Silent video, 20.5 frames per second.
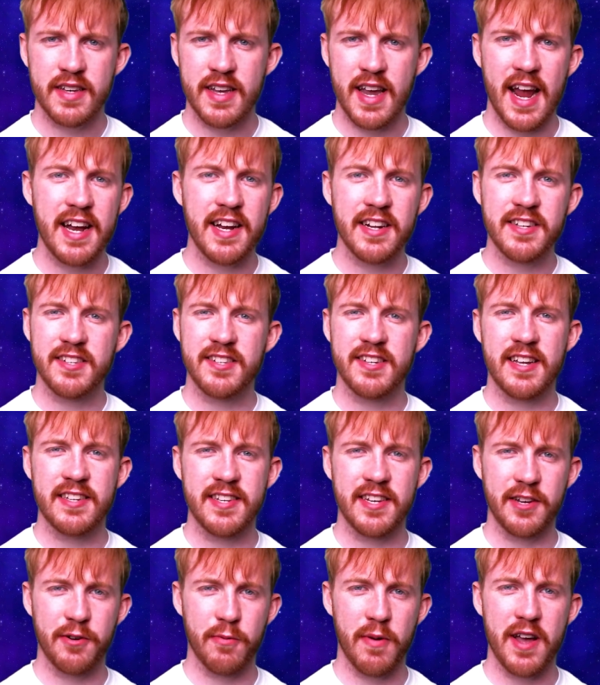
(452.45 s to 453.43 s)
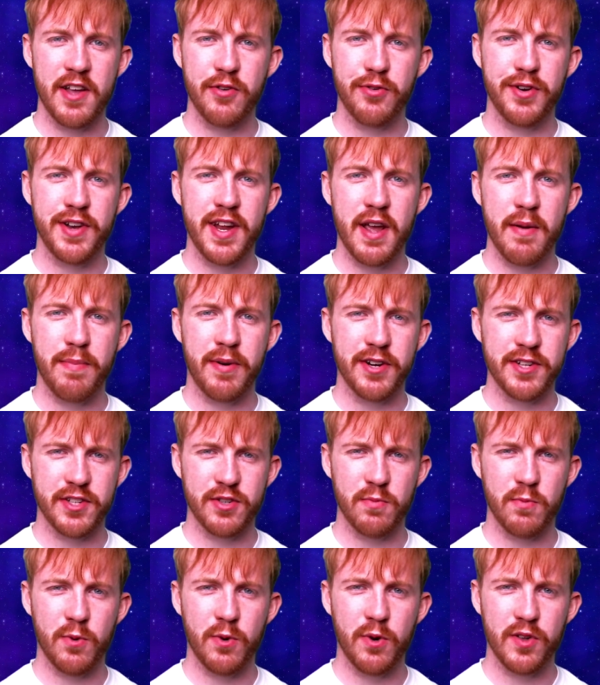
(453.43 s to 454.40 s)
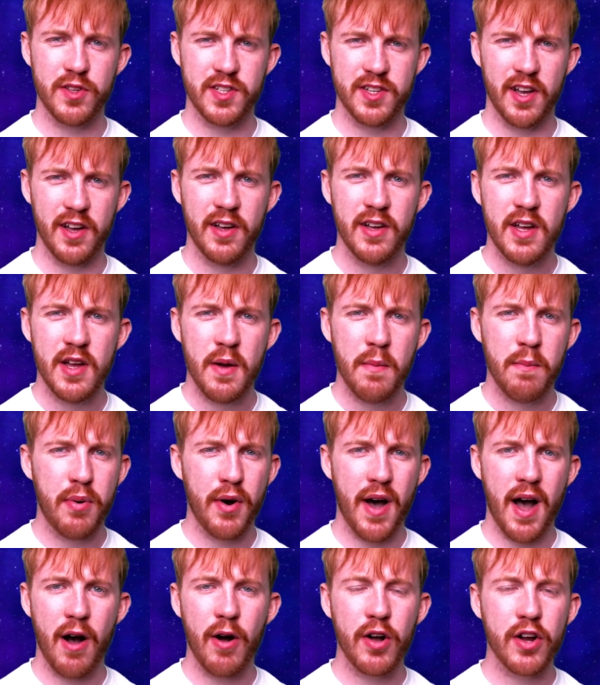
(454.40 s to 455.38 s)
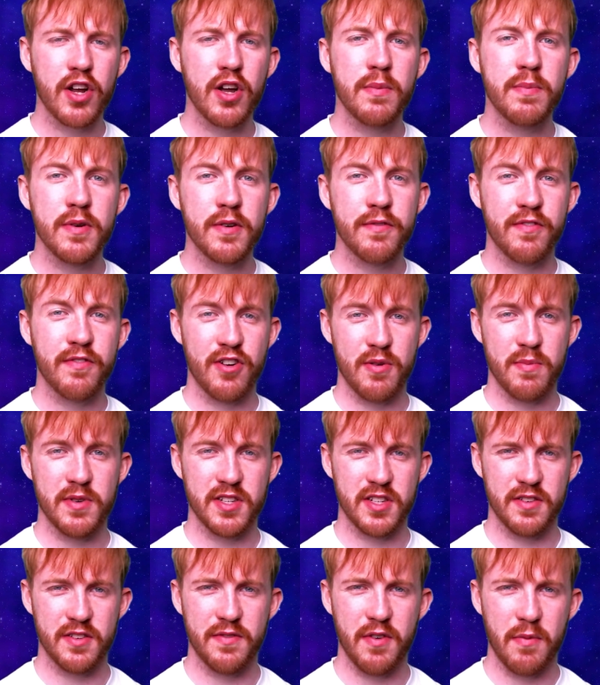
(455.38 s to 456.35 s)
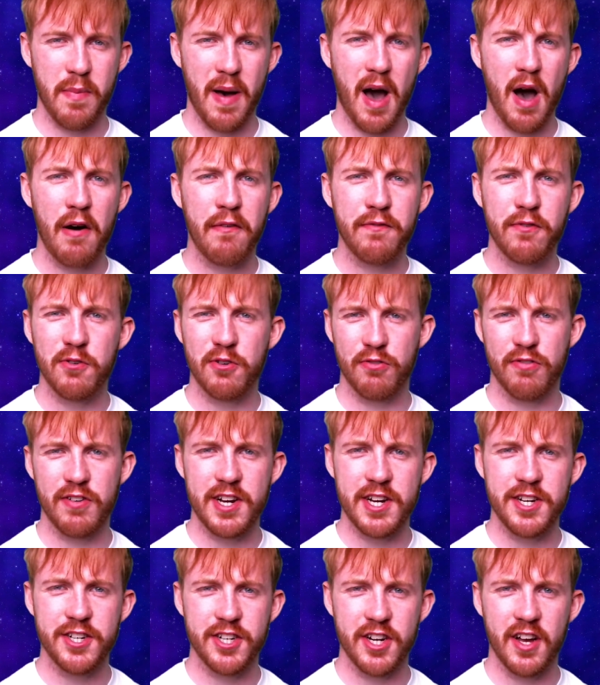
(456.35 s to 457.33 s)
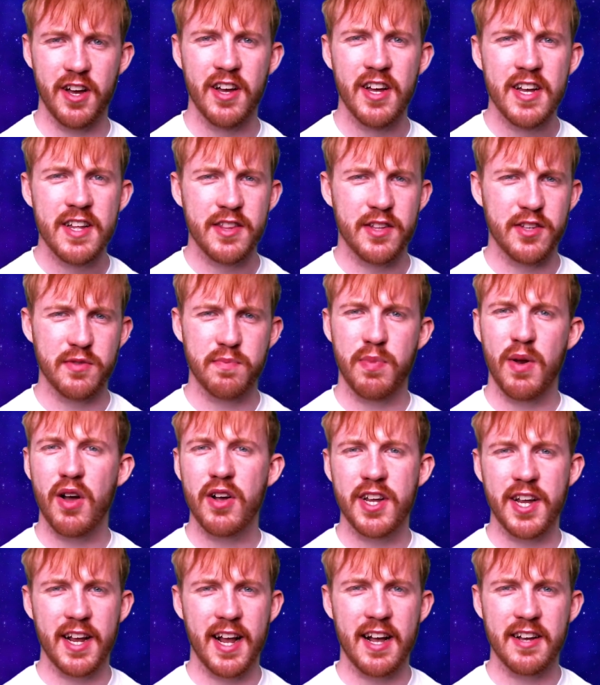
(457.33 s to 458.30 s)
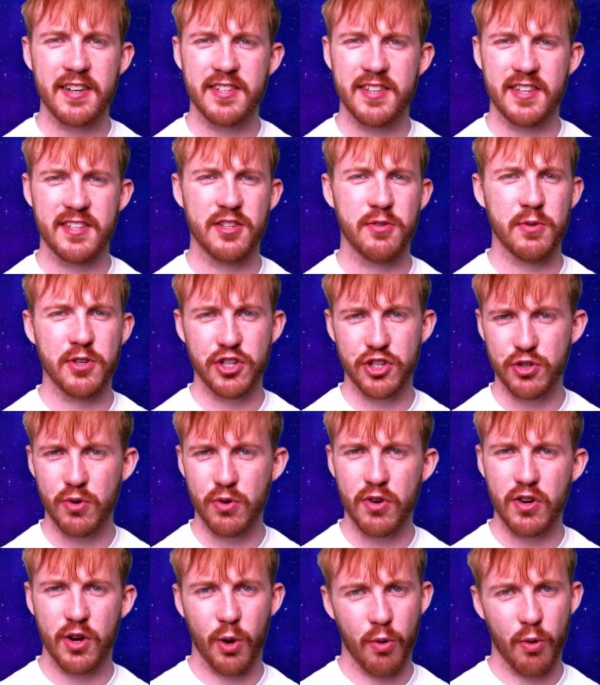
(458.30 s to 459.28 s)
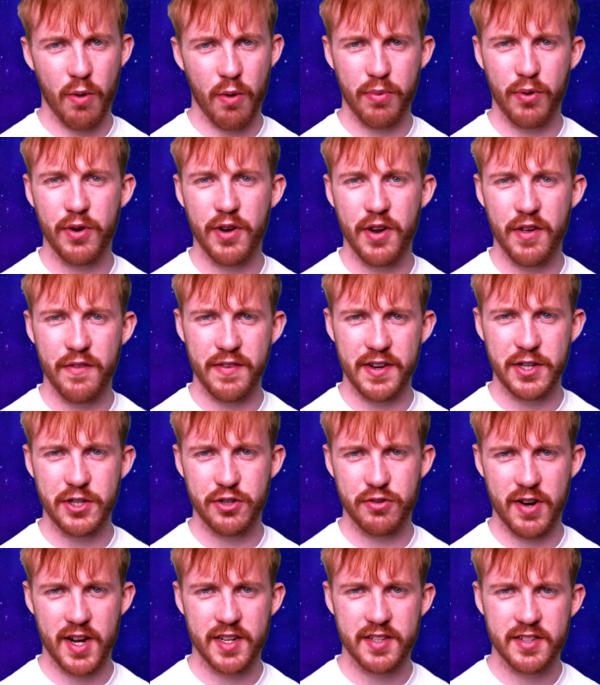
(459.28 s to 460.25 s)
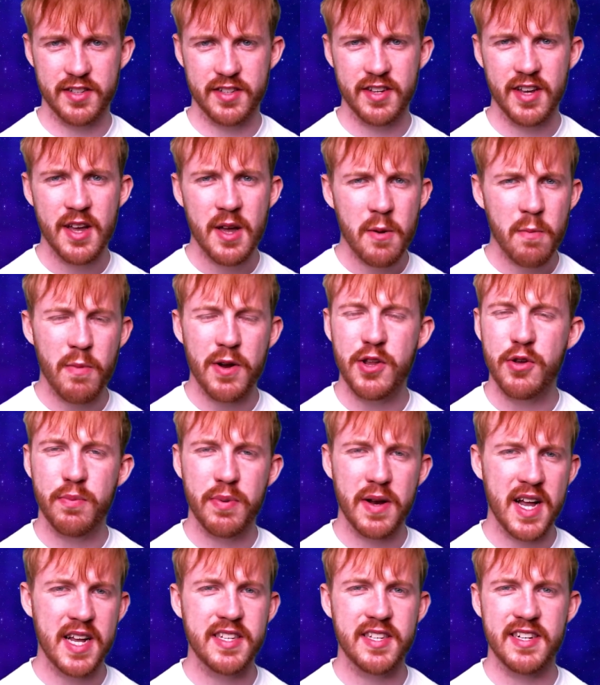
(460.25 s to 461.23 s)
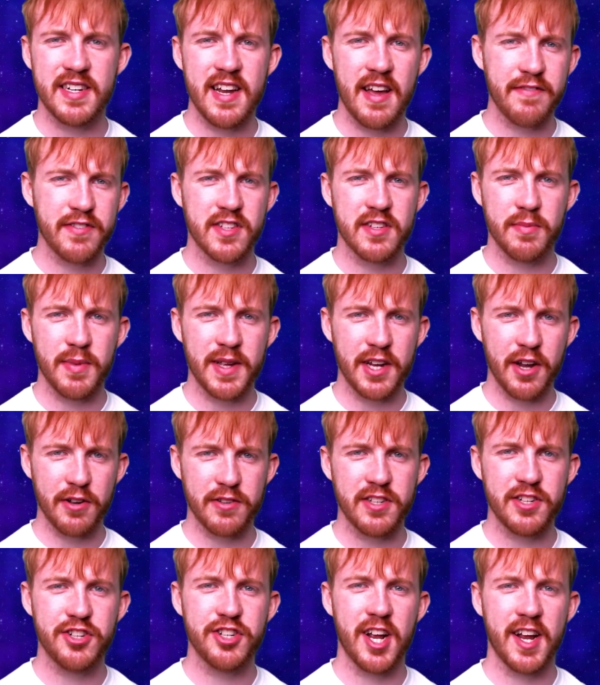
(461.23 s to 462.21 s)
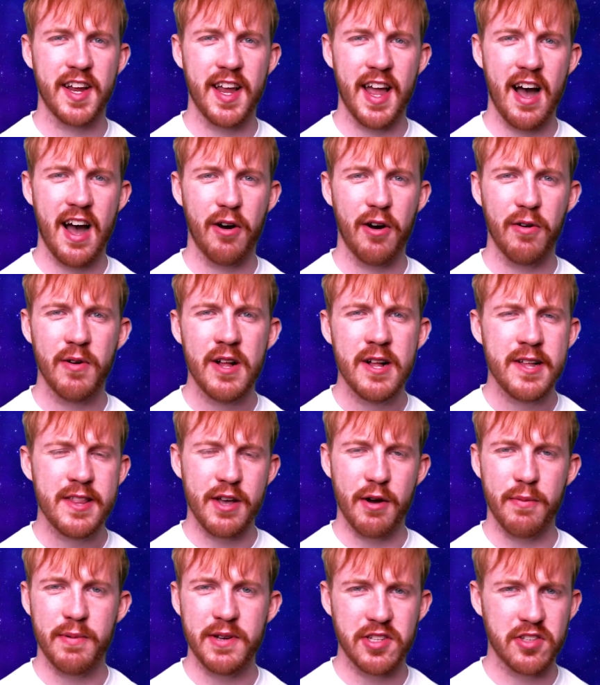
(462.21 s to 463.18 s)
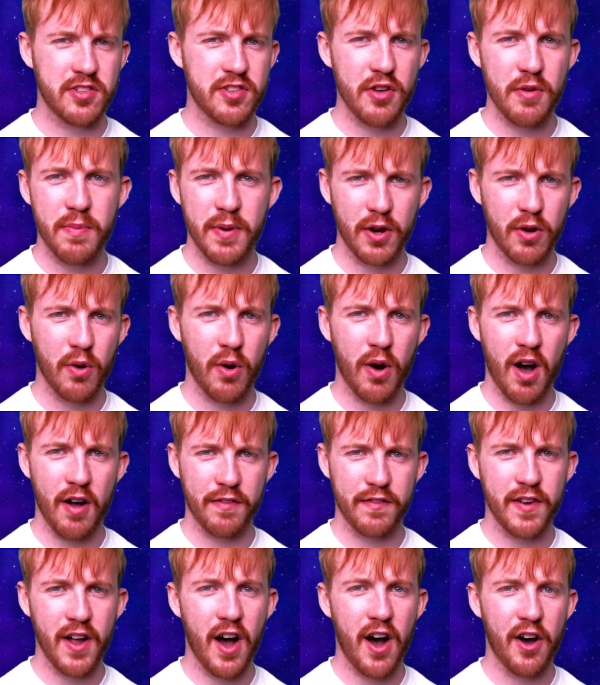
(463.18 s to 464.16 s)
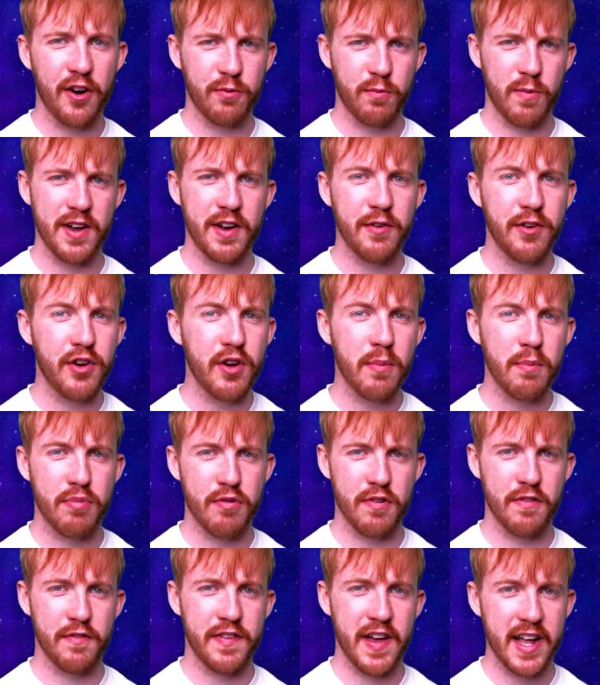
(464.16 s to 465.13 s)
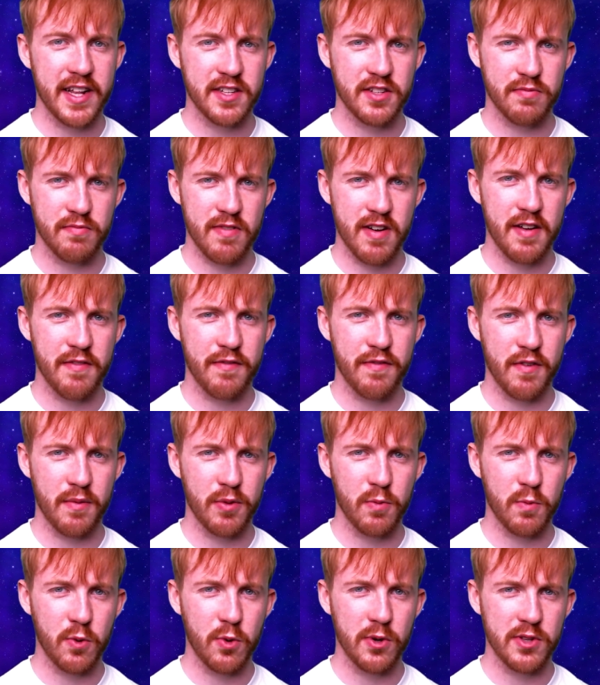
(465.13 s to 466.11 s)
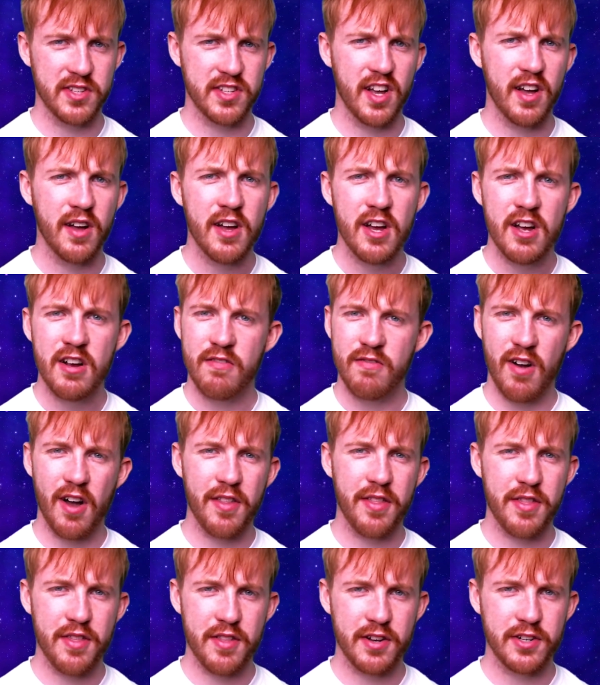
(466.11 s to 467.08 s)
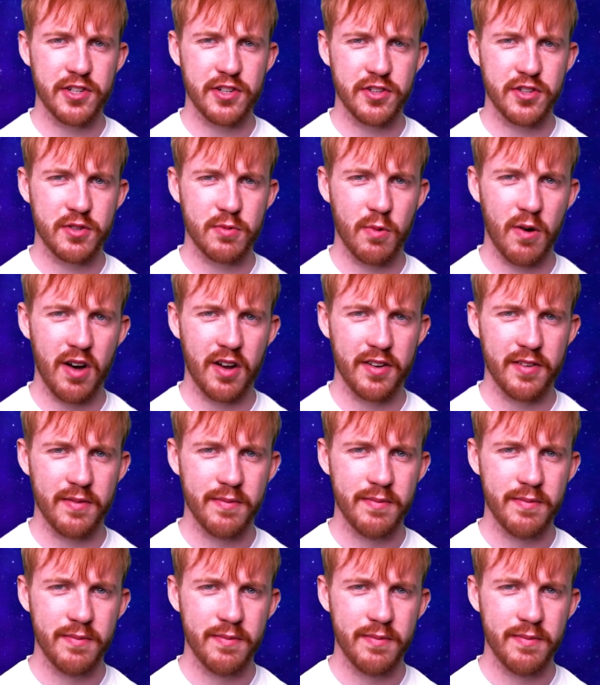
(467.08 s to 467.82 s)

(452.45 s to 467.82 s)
In a setting where you're nearby to water, put out a couple of rumours of a powerful creature that's blocking access to a shortcut or a point of interest. When your players inevitably go to check it out, they'll be super caught off guard when a number of heads rear from the water, rather than just one.